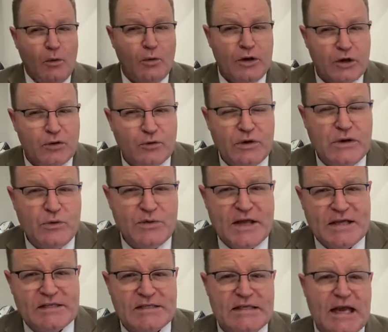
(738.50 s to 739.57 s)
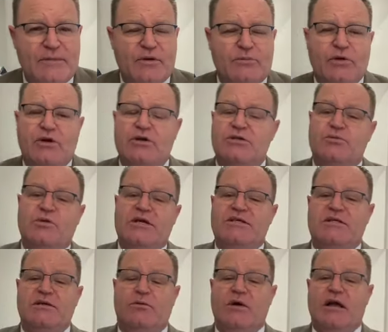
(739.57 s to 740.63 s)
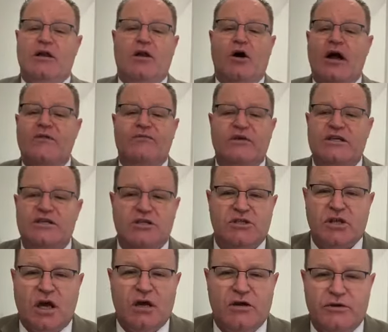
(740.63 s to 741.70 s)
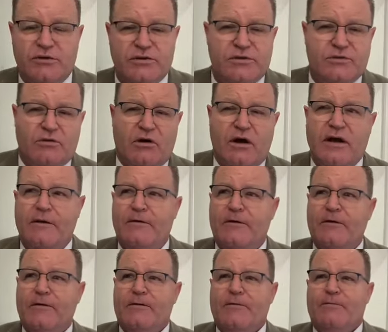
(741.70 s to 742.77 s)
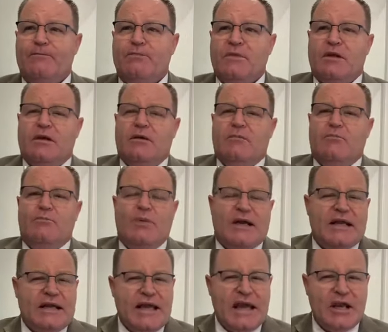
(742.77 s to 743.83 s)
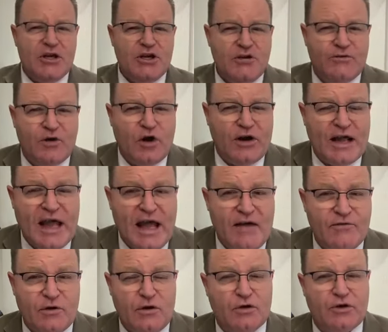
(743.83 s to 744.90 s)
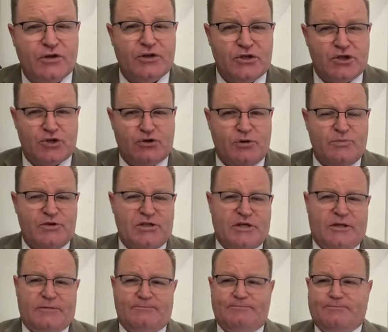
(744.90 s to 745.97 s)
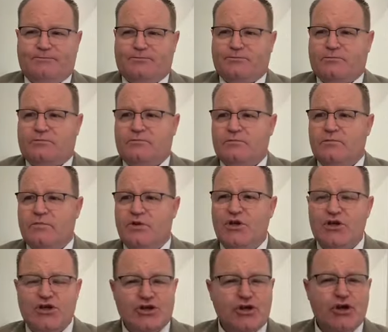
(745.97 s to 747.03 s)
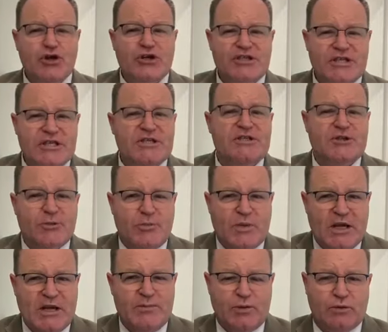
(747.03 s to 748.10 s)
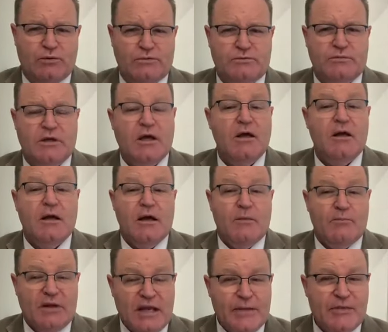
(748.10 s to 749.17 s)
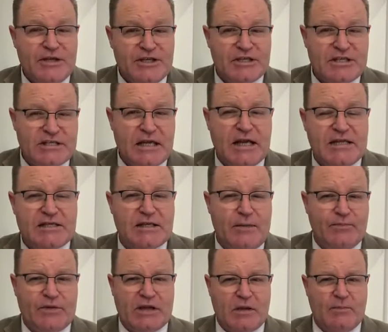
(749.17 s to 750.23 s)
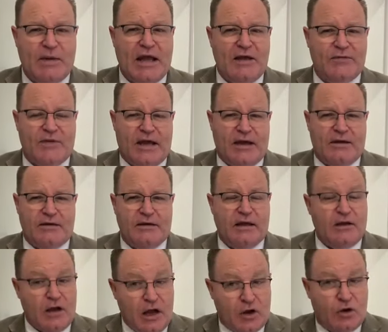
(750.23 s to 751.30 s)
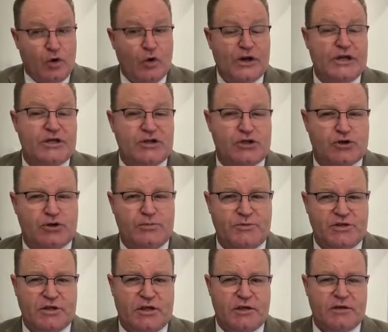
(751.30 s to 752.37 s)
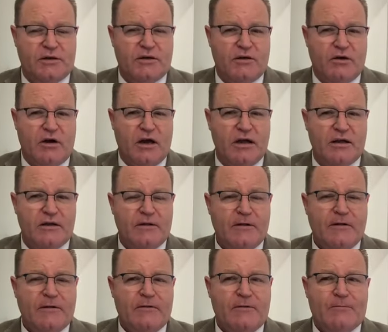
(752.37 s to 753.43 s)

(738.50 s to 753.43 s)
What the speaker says: And I would agree with that statement because we're lively stones, right? But again, you've got to have a look at the scripture. The church is the people. But let me just say something about that according to scripture, all right?